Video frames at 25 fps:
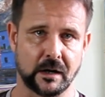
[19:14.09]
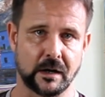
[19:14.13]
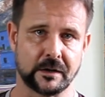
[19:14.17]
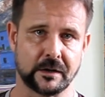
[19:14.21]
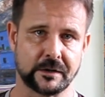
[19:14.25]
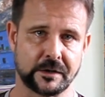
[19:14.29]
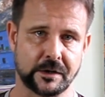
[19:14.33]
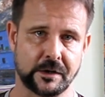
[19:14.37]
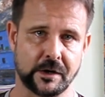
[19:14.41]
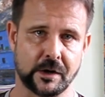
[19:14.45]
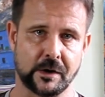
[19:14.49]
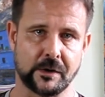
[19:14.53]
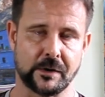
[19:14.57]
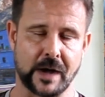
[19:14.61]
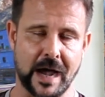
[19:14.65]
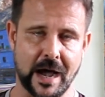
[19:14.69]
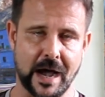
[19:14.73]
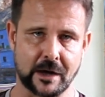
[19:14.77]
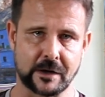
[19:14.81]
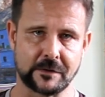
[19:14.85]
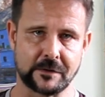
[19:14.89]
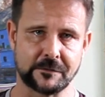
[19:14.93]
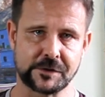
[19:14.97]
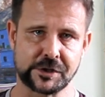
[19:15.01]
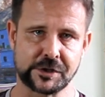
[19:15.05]
you know,
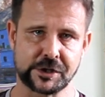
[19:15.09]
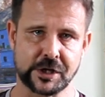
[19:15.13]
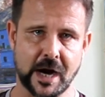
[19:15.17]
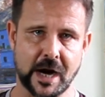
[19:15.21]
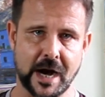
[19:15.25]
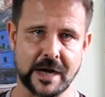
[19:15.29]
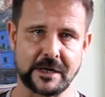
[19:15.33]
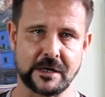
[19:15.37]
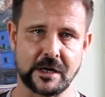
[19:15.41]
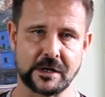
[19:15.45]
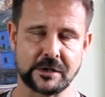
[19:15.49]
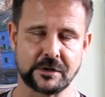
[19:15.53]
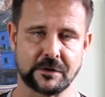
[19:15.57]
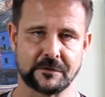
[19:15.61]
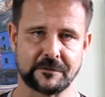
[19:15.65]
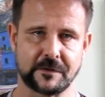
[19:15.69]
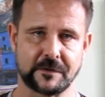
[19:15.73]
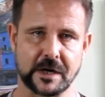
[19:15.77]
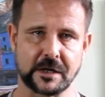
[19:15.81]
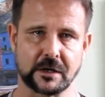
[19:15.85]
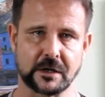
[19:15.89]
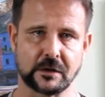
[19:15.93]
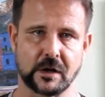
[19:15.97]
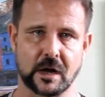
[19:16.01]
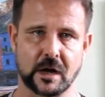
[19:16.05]
out of China, you'll
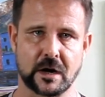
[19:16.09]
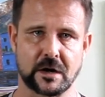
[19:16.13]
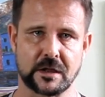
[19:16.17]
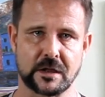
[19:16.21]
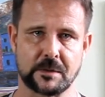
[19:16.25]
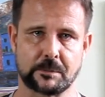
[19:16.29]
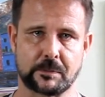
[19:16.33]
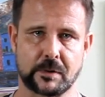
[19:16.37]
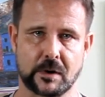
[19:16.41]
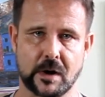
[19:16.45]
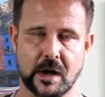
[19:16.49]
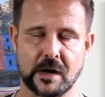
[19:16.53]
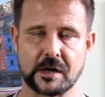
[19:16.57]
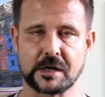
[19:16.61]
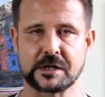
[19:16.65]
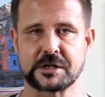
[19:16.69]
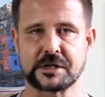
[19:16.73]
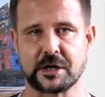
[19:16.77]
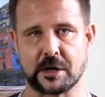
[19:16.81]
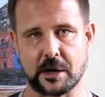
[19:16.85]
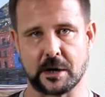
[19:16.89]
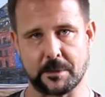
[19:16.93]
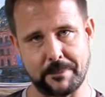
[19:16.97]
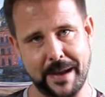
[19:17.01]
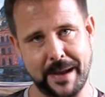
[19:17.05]
find a lot of the products
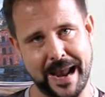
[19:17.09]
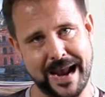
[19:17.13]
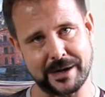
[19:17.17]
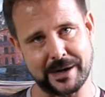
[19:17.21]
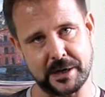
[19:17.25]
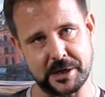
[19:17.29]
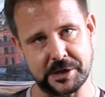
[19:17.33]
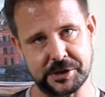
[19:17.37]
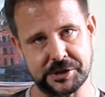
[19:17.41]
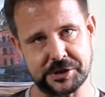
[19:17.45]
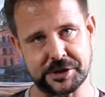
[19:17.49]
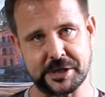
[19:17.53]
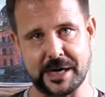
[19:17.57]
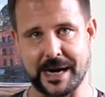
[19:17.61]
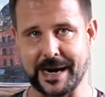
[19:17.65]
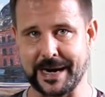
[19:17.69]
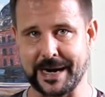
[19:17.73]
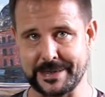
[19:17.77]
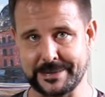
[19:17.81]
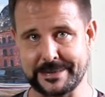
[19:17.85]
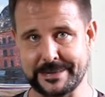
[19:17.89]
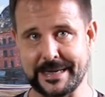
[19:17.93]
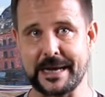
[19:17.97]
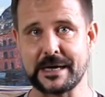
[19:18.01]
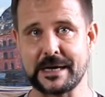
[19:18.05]
are packaged
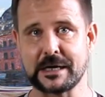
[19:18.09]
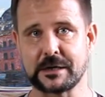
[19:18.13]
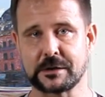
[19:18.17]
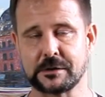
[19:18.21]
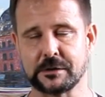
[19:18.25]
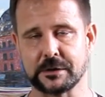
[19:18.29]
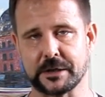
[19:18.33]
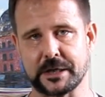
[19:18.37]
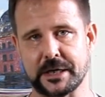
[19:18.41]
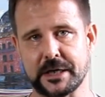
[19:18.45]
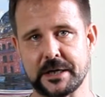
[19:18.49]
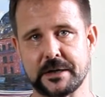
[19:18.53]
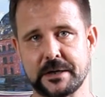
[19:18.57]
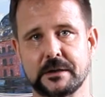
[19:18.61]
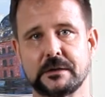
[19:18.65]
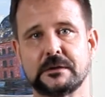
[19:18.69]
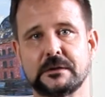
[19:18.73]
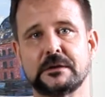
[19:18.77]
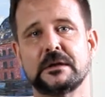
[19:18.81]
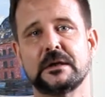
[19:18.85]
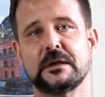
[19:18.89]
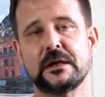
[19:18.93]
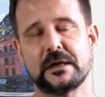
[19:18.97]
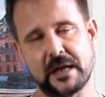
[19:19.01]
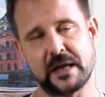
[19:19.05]
identically,
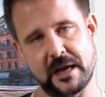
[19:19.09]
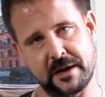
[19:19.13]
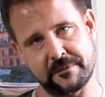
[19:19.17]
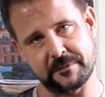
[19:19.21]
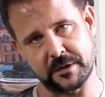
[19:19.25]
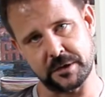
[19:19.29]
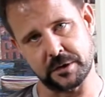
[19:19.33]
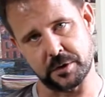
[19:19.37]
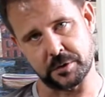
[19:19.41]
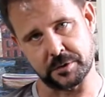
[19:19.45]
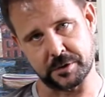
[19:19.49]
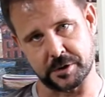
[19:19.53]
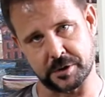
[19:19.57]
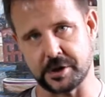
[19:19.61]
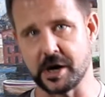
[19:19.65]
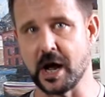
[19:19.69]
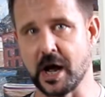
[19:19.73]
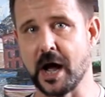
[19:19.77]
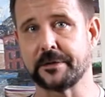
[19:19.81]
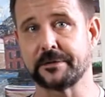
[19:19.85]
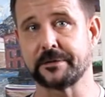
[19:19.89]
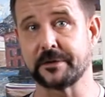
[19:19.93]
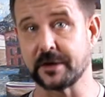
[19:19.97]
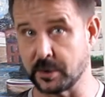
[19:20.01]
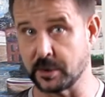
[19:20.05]
even though they're
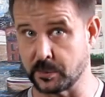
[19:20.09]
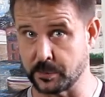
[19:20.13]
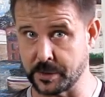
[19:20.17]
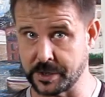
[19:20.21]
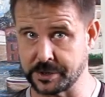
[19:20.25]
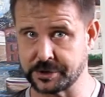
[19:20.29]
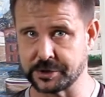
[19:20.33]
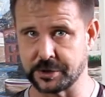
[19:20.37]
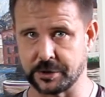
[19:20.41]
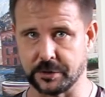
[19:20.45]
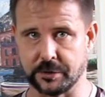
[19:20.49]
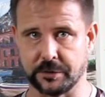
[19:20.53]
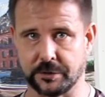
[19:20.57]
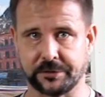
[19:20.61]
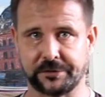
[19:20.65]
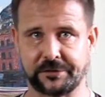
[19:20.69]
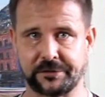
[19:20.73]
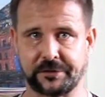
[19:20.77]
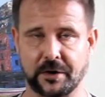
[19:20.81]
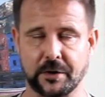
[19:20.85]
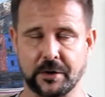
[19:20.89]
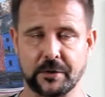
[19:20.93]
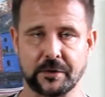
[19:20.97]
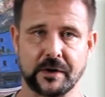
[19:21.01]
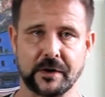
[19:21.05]
not the original.
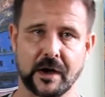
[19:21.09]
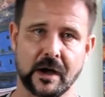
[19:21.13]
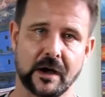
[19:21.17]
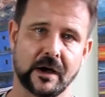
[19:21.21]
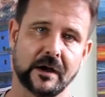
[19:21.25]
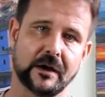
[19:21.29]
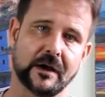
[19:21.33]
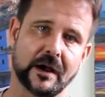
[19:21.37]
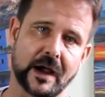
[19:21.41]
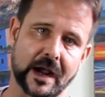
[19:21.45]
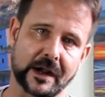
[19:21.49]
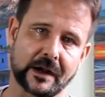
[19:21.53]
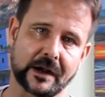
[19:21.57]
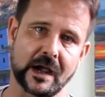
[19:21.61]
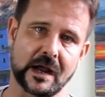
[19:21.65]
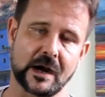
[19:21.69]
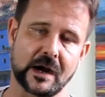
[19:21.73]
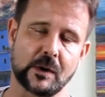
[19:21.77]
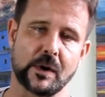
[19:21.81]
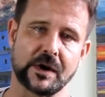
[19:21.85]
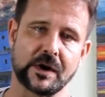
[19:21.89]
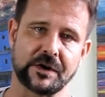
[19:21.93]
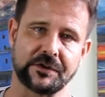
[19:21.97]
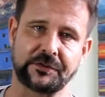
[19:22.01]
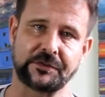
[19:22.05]
So I kind of
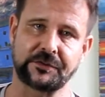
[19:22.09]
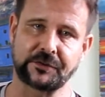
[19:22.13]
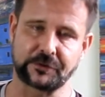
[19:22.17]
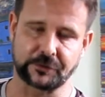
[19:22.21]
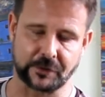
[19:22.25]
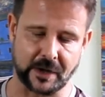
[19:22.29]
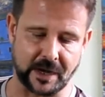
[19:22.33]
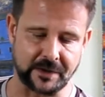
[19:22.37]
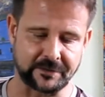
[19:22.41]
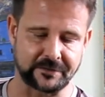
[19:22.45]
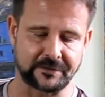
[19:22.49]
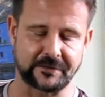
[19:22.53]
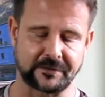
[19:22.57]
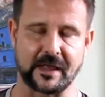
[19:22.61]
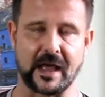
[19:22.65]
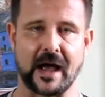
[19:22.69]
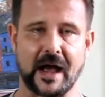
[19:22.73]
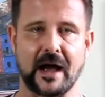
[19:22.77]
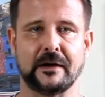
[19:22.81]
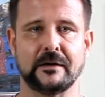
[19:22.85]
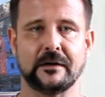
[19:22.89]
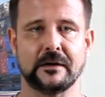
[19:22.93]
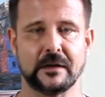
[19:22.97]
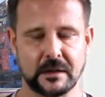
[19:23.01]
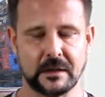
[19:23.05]
want to stress
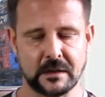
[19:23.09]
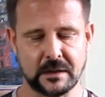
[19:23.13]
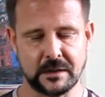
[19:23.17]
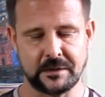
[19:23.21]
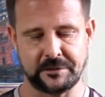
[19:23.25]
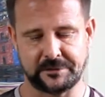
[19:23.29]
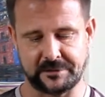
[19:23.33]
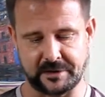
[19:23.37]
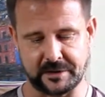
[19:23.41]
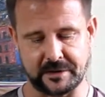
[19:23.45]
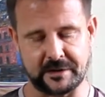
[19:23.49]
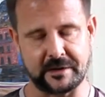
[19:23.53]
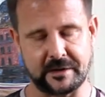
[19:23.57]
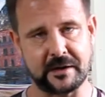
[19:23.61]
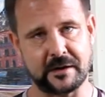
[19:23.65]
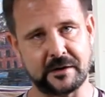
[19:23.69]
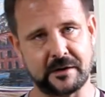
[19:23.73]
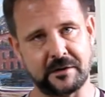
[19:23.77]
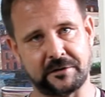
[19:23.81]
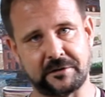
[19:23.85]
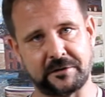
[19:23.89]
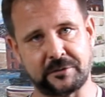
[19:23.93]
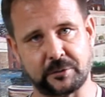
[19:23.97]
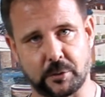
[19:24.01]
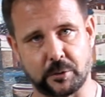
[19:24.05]
that to get a
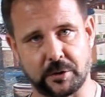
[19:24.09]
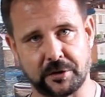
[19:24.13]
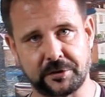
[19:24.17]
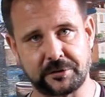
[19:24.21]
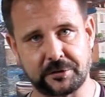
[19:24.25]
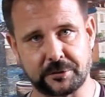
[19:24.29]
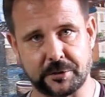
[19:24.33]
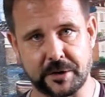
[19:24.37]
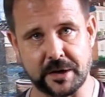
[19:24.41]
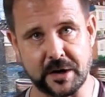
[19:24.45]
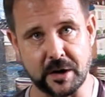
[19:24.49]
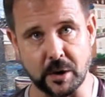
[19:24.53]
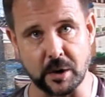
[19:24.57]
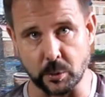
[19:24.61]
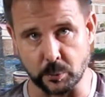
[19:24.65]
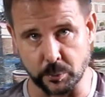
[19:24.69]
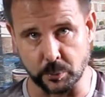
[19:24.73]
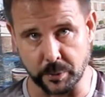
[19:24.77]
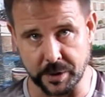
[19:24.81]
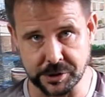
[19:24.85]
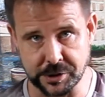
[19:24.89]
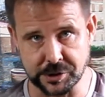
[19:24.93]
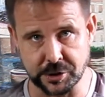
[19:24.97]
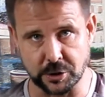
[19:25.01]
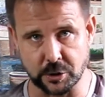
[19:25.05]
sorcery
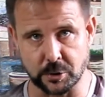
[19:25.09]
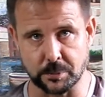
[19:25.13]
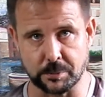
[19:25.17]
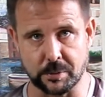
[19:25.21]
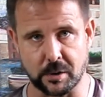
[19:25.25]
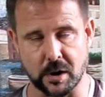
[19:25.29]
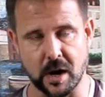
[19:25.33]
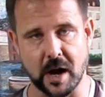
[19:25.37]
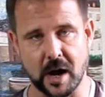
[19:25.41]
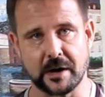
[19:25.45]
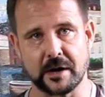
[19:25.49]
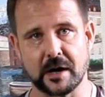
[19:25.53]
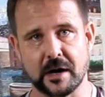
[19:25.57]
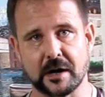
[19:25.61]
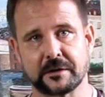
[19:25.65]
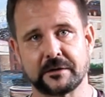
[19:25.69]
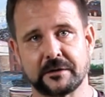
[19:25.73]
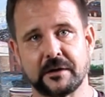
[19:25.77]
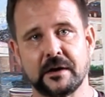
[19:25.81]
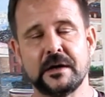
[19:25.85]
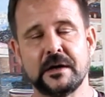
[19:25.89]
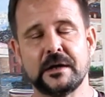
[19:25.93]
original product,